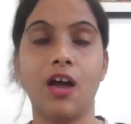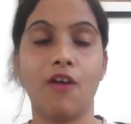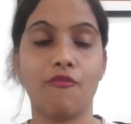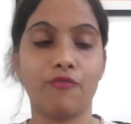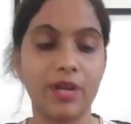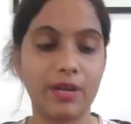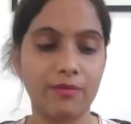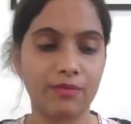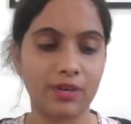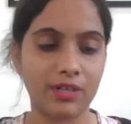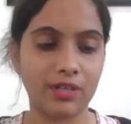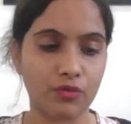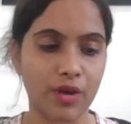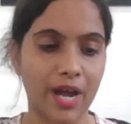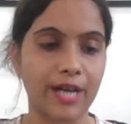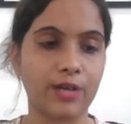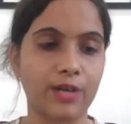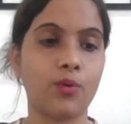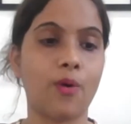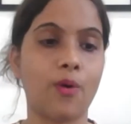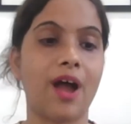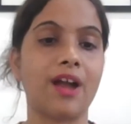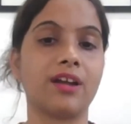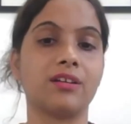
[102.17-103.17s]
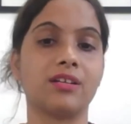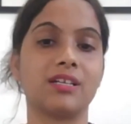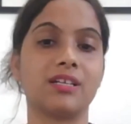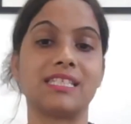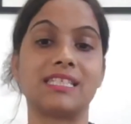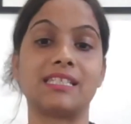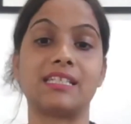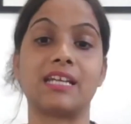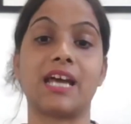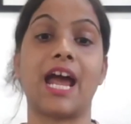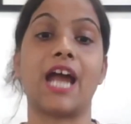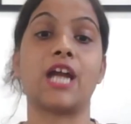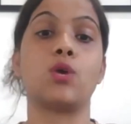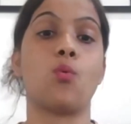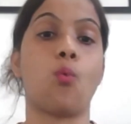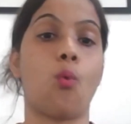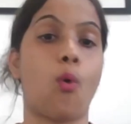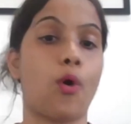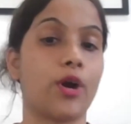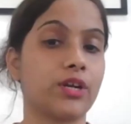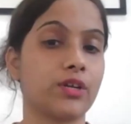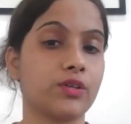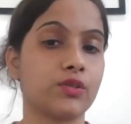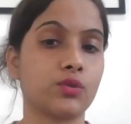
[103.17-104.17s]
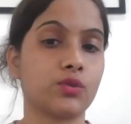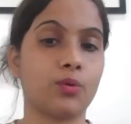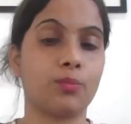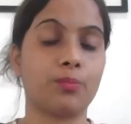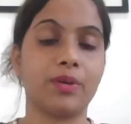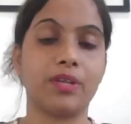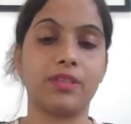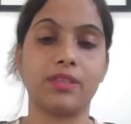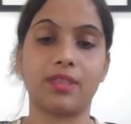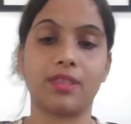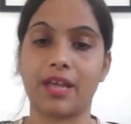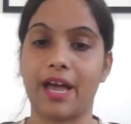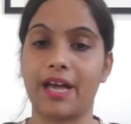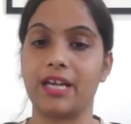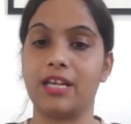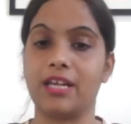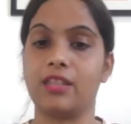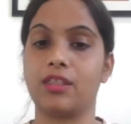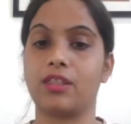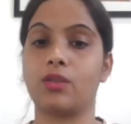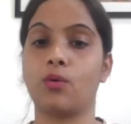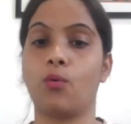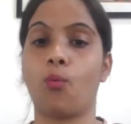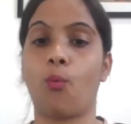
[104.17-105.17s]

We will try to understand what is open science,